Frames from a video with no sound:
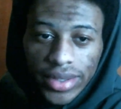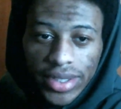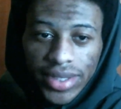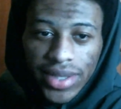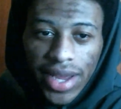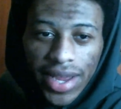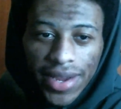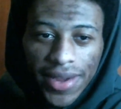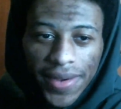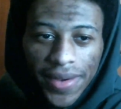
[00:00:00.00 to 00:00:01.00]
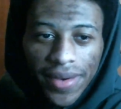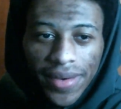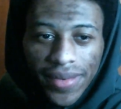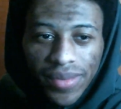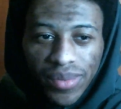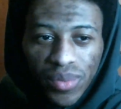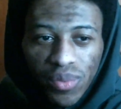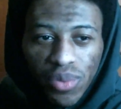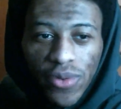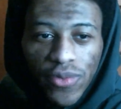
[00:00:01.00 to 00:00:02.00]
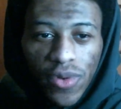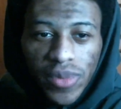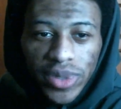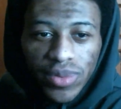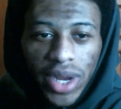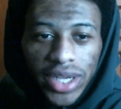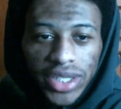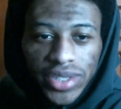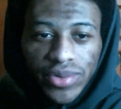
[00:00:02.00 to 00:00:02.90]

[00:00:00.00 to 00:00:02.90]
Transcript: Just like performance wise,